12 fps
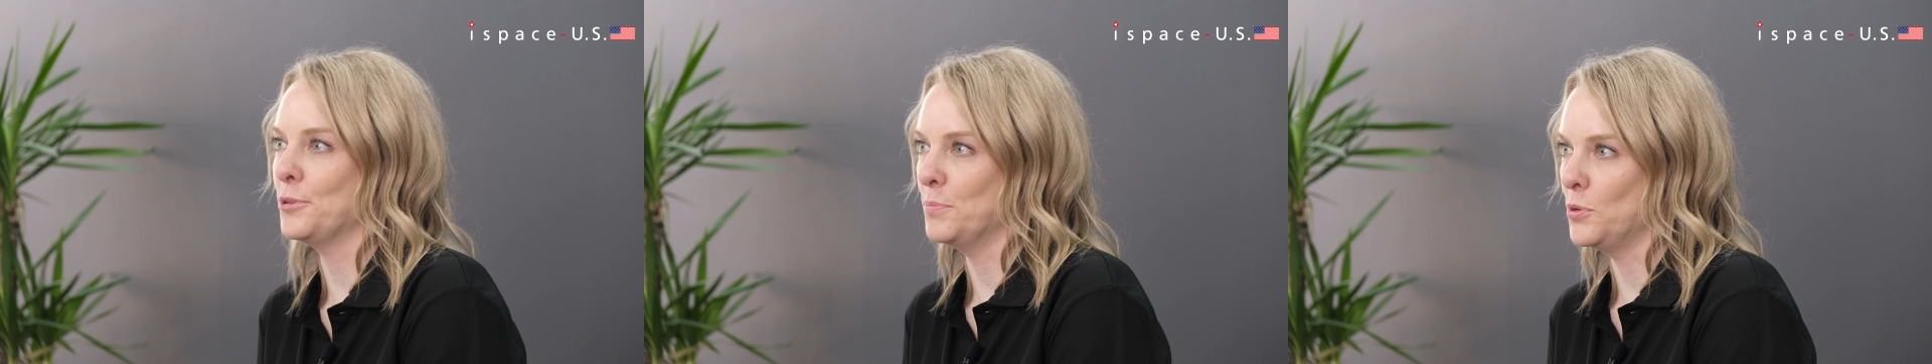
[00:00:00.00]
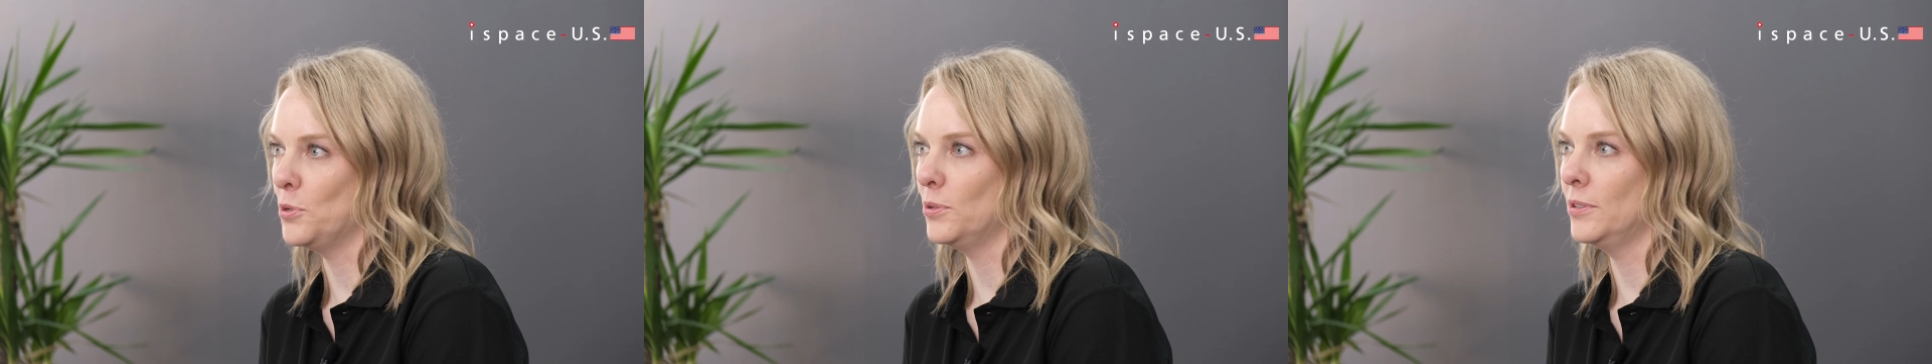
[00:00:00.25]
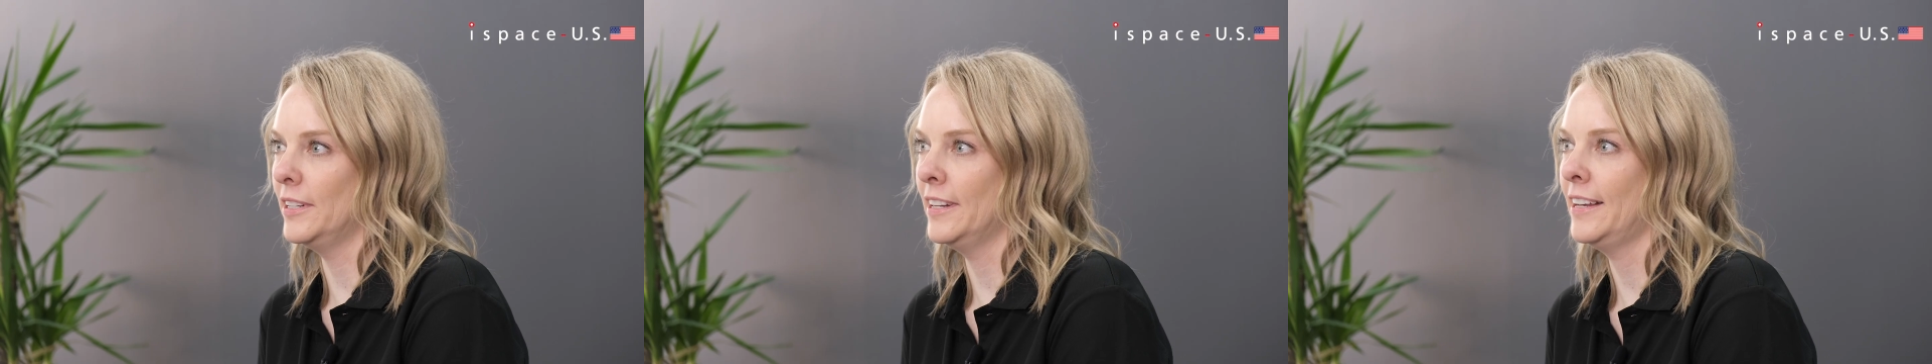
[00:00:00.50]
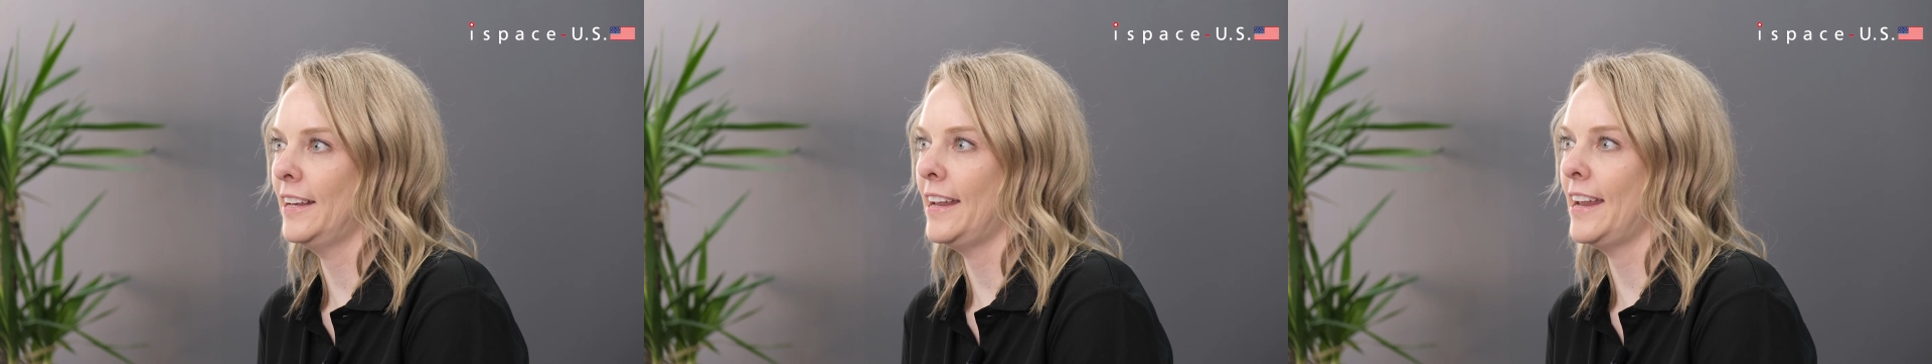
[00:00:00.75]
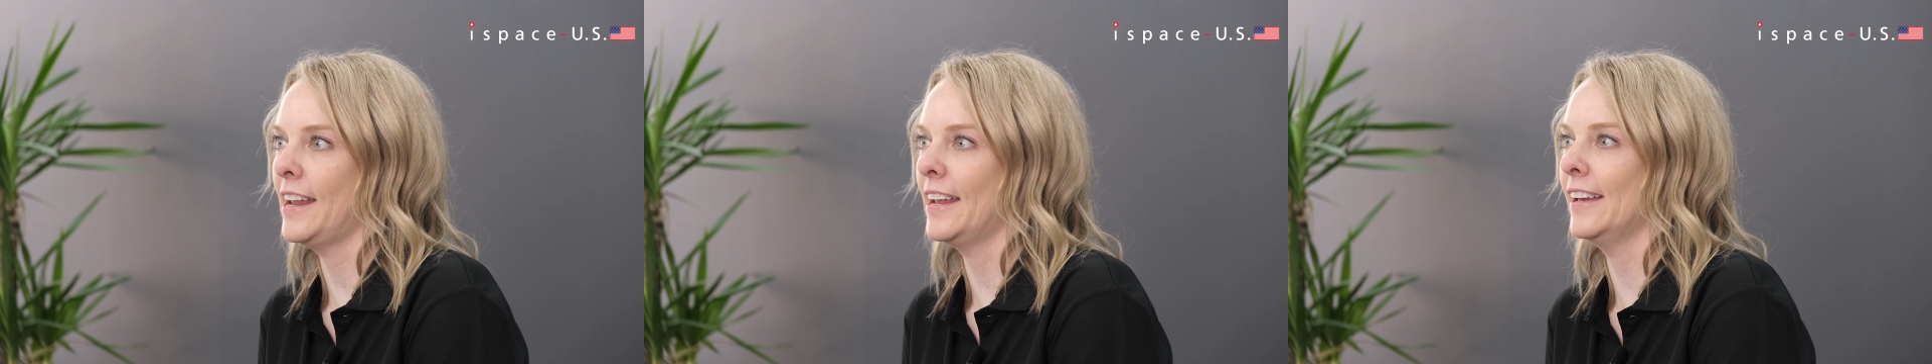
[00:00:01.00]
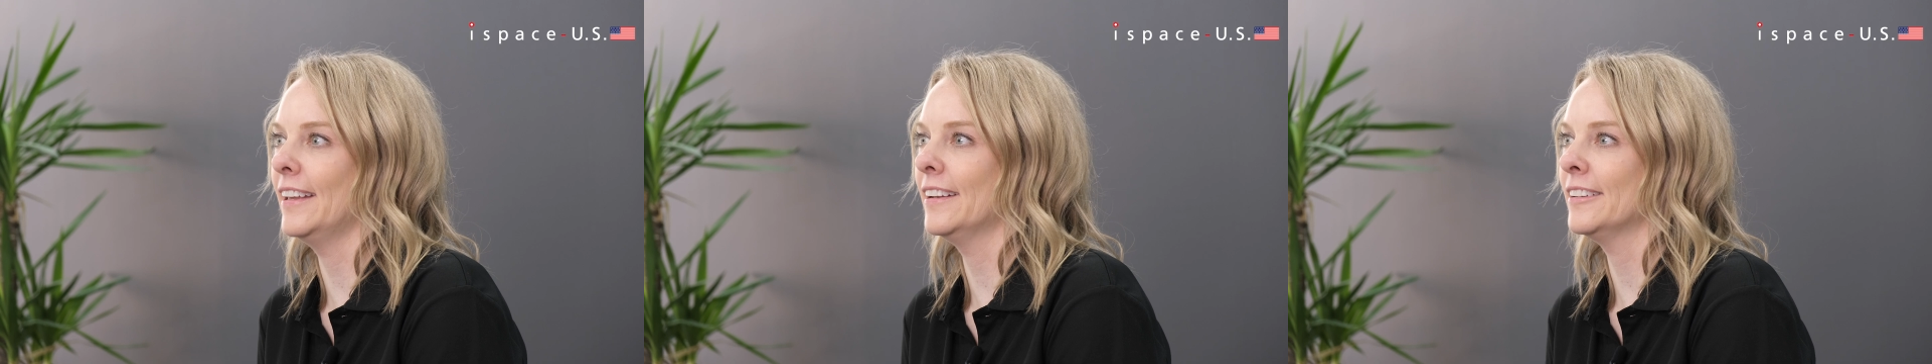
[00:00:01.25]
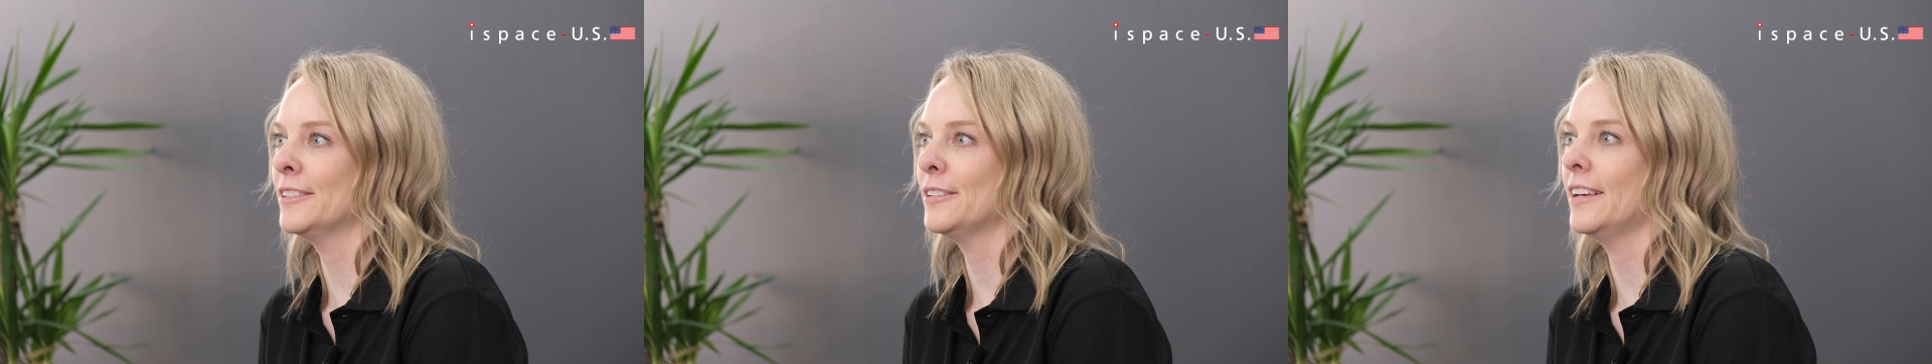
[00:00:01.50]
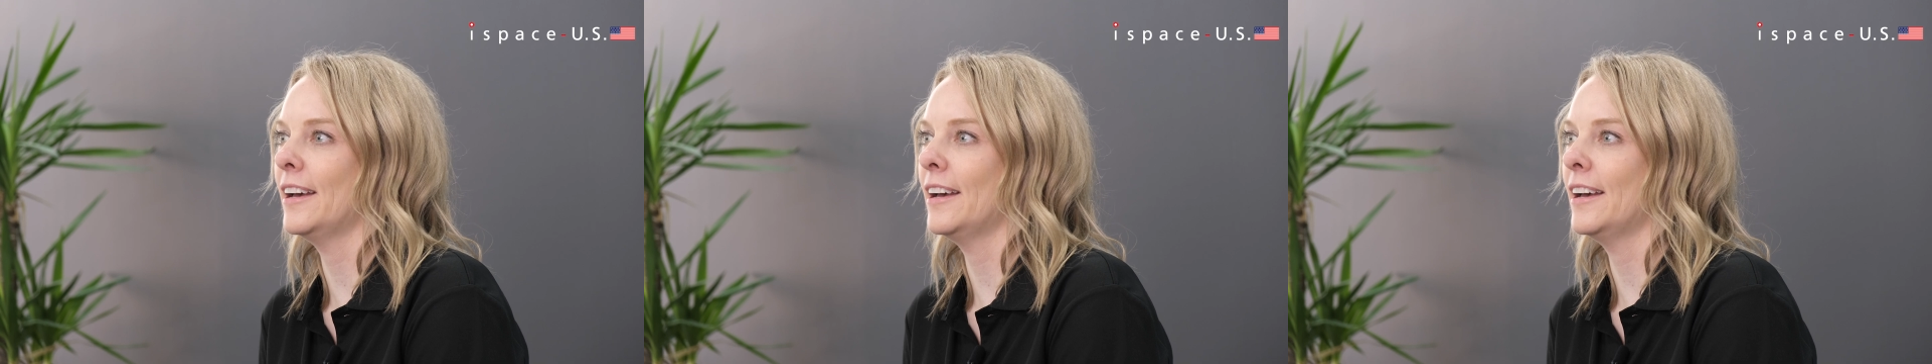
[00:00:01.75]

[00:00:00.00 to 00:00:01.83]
the moon, and